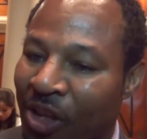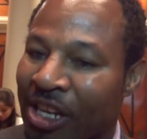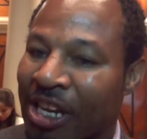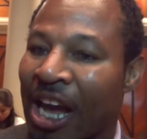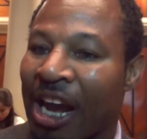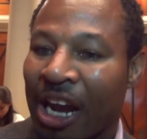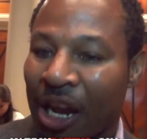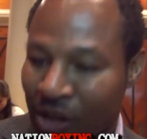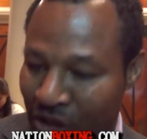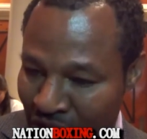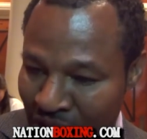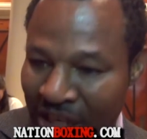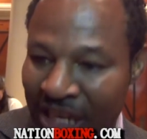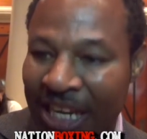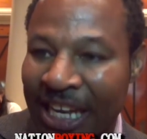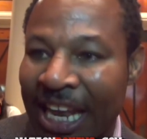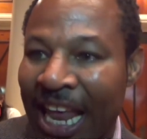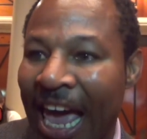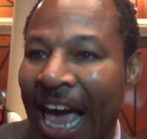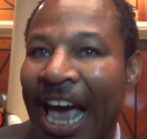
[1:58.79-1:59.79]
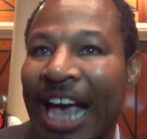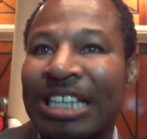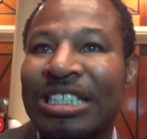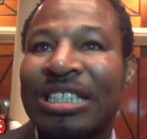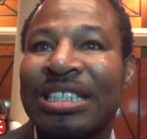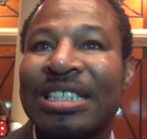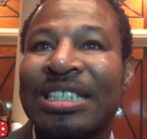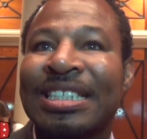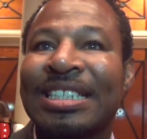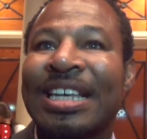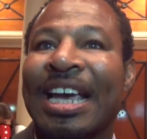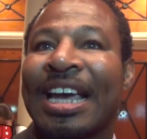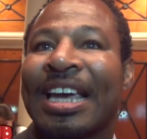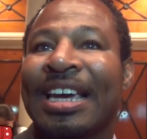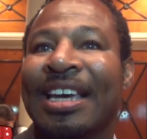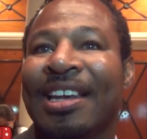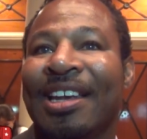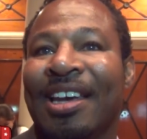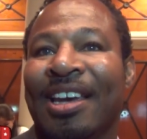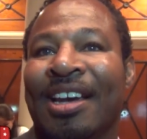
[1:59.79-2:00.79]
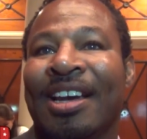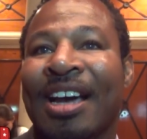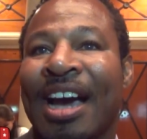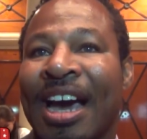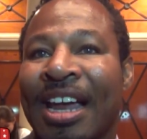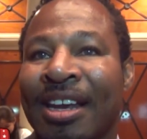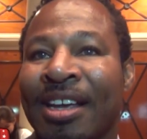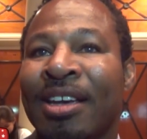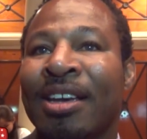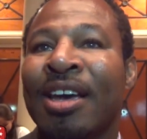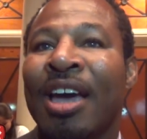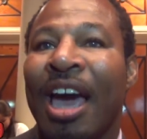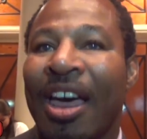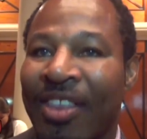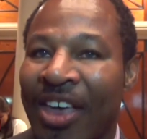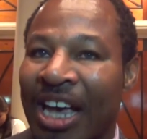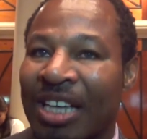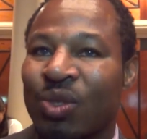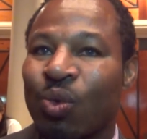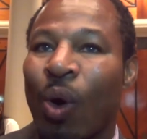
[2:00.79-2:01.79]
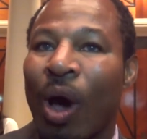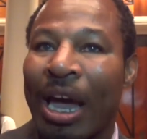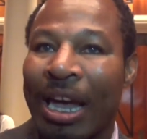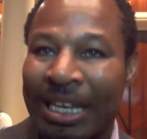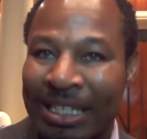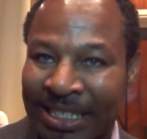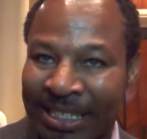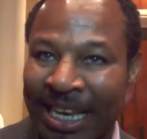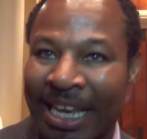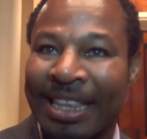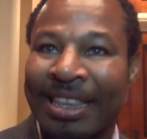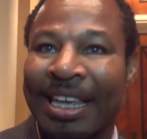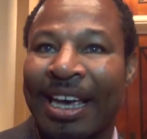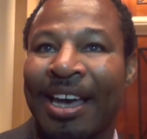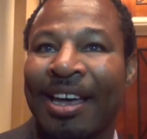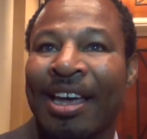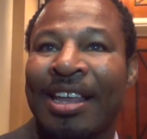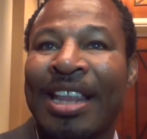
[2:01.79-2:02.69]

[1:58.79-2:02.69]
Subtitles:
with them going up against Al Haymon in the PBC